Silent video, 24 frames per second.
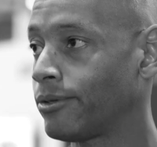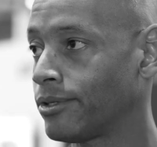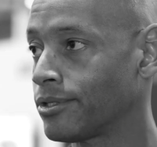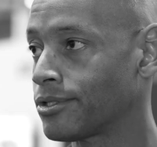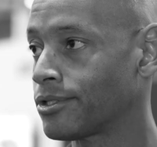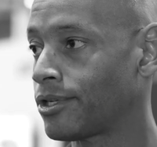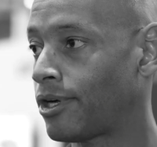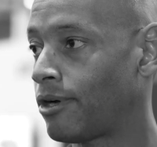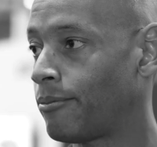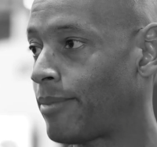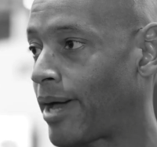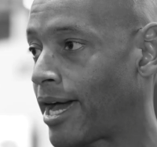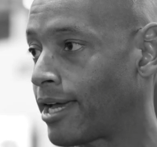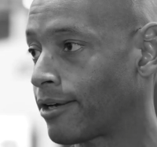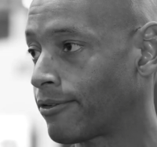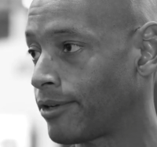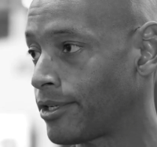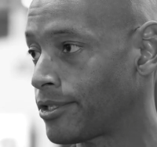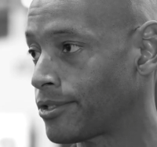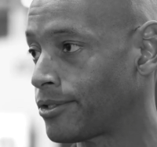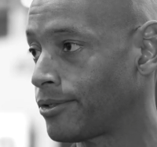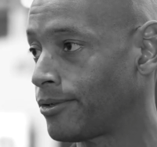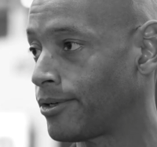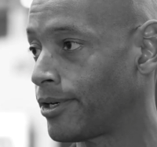to install
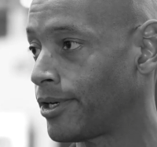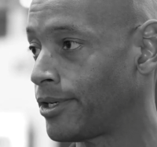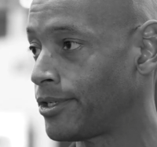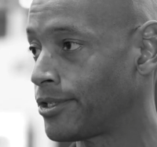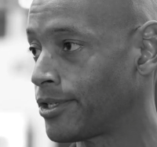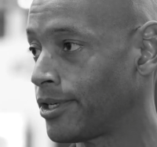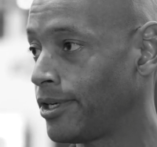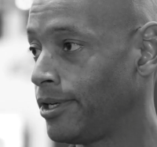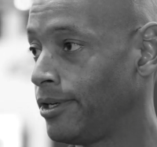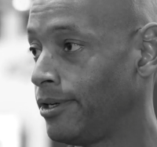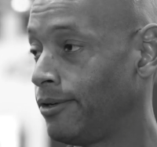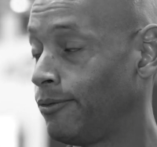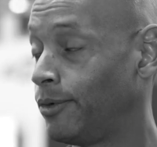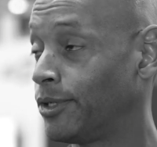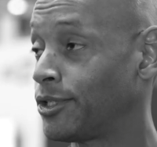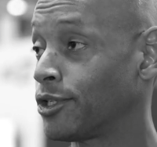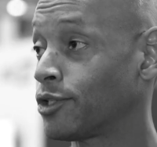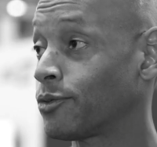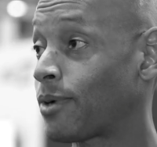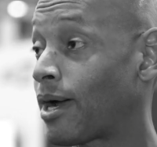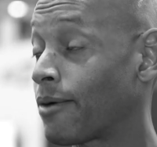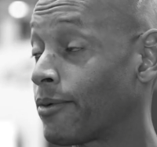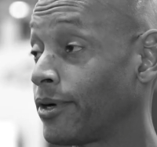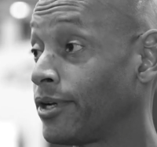battery storage, which
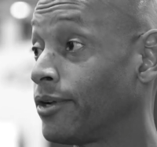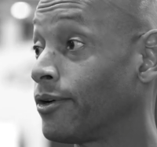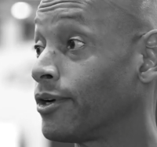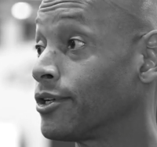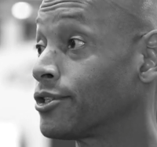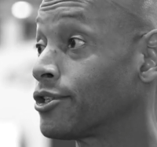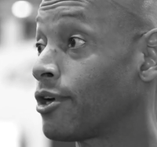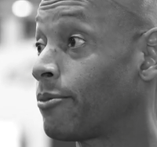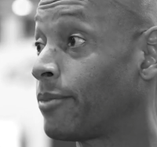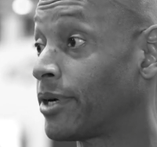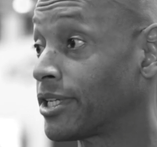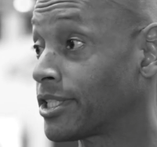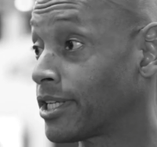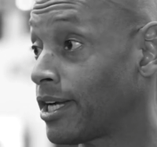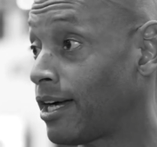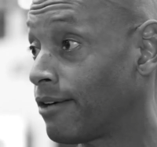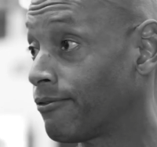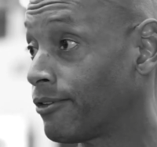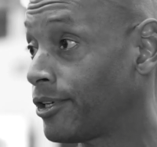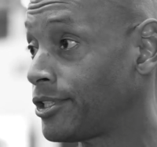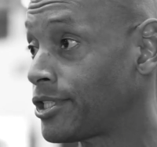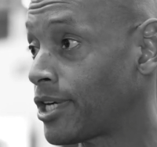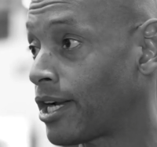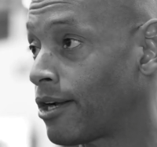is why we're doing so much
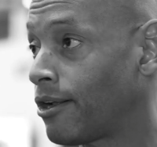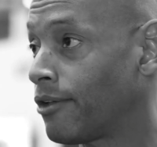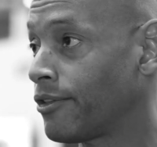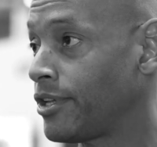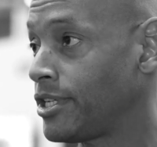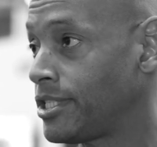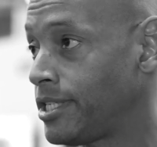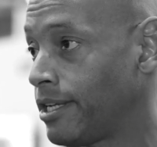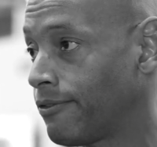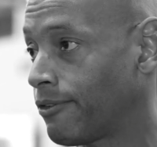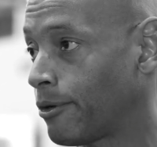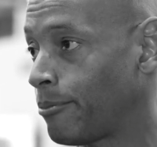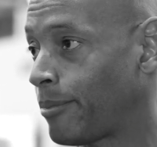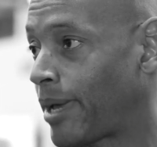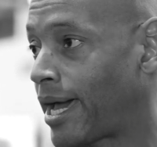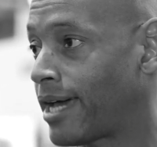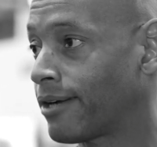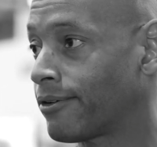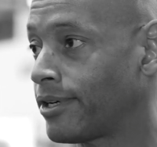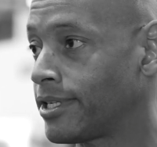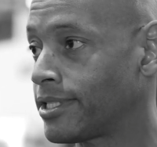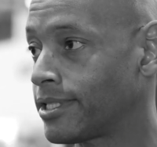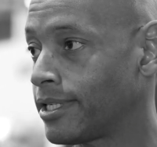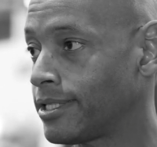coverage on all these different
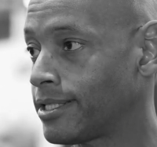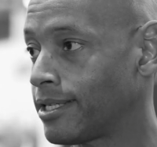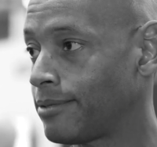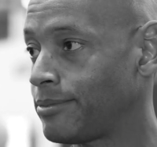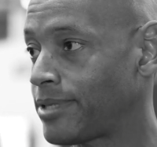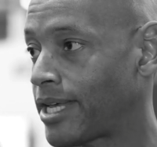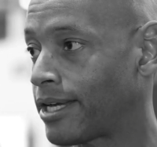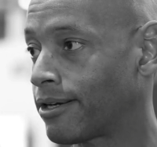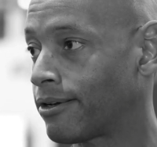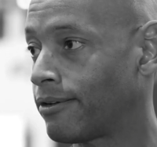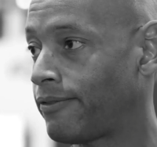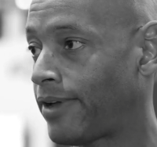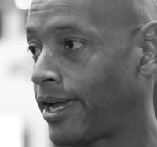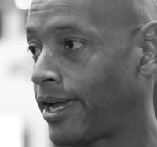battery systems that are